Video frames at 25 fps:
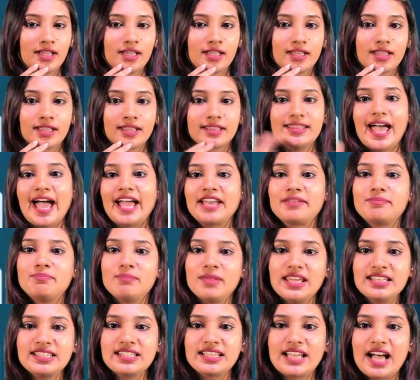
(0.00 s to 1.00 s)
That
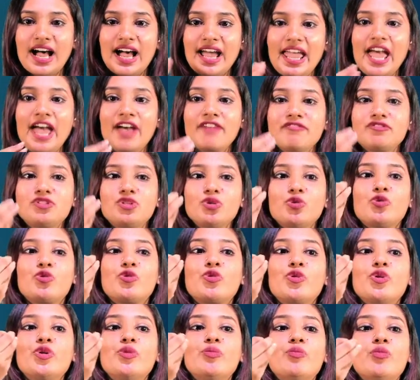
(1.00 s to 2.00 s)
means I have to
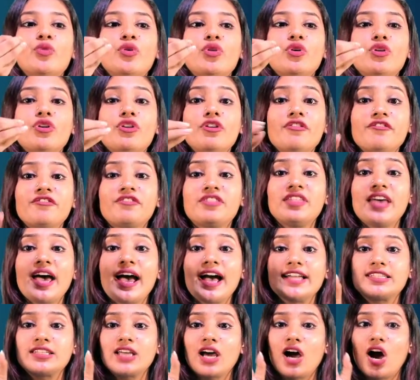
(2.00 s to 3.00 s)
remove
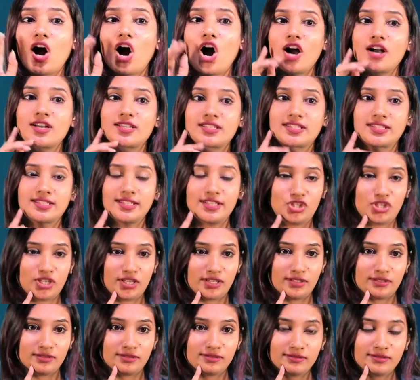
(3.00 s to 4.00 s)
that
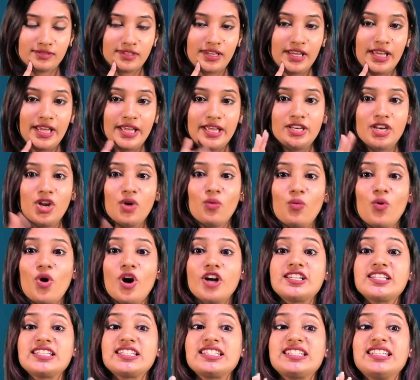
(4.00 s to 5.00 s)
oxygen. Now,
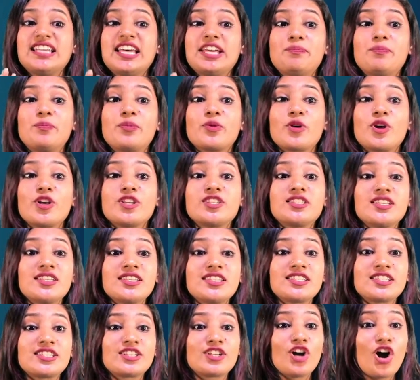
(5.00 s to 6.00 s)
what is that
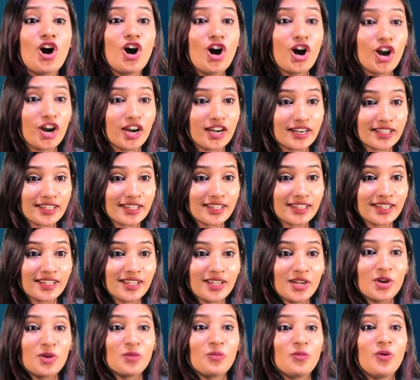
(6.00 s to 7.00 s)
process called?
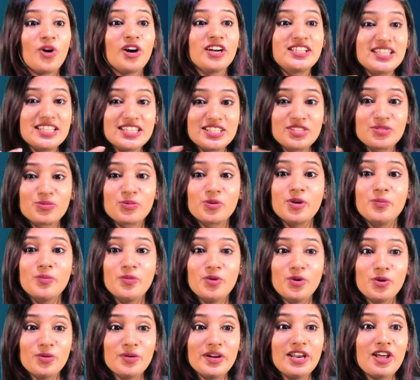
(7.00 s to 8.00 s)
What is
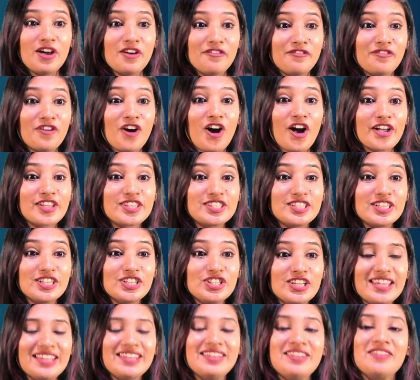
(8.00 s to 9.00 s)
removal of
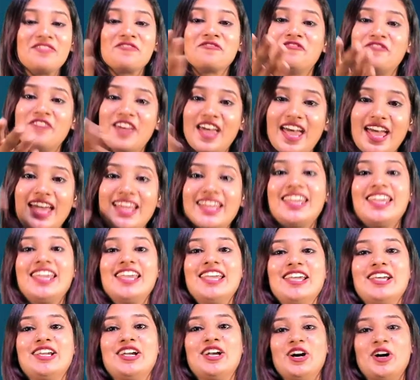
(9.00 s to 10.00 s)
oxygen?
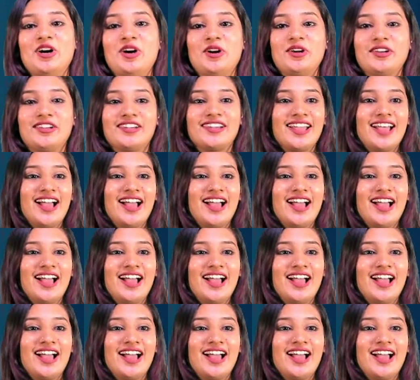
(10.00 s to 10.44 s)
Very good.